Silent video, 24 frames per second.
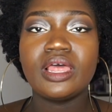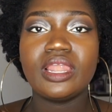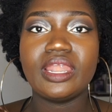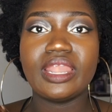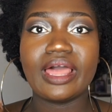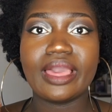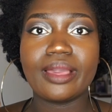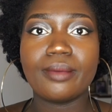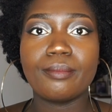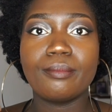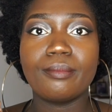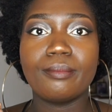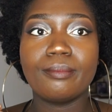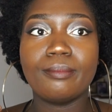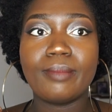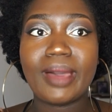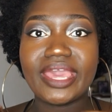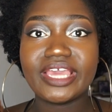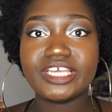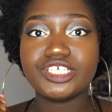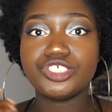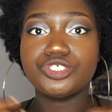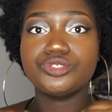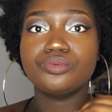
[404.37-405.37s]

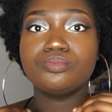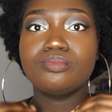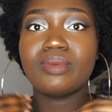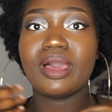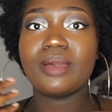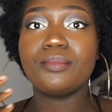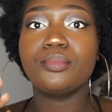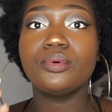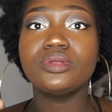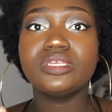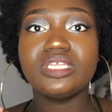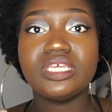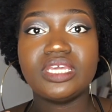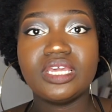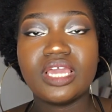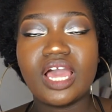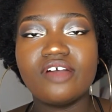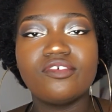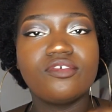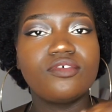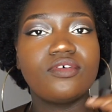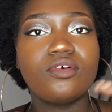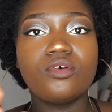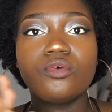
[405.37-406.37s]
My issues with my body,
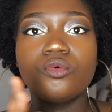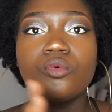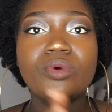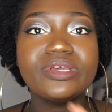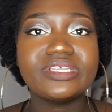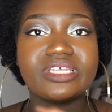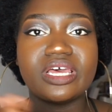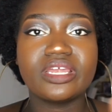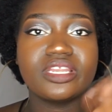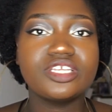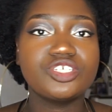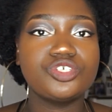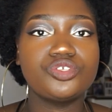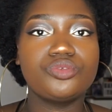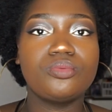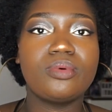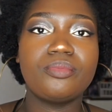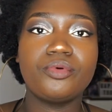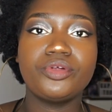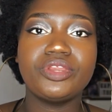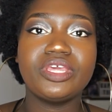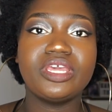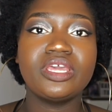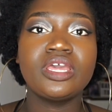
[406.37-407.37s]
I've always had issues with
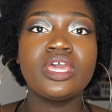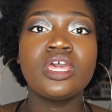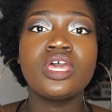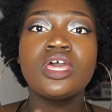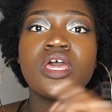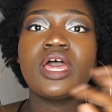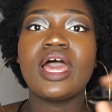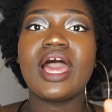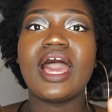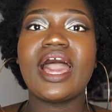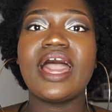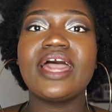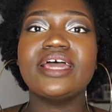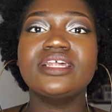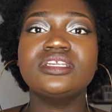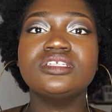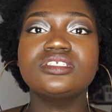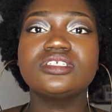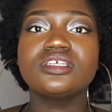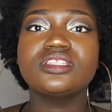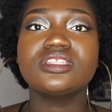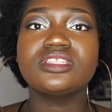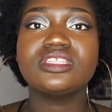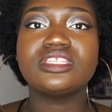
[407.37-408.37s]
my body,
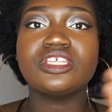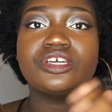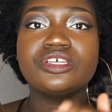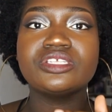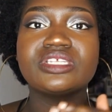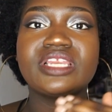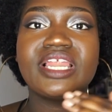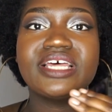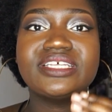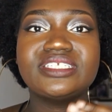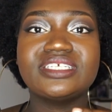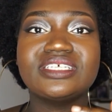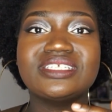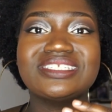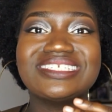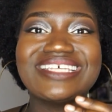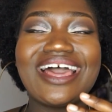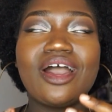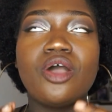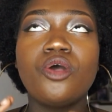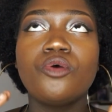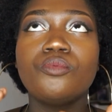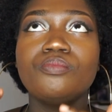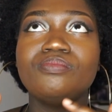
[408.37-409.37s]
and those lessons
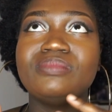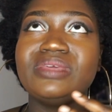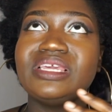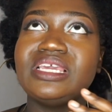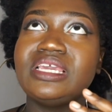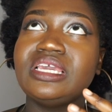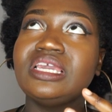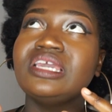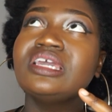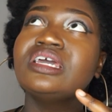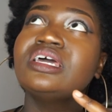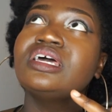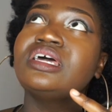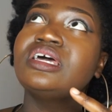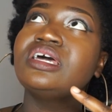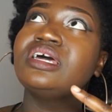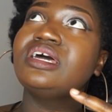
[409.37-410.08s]
helped me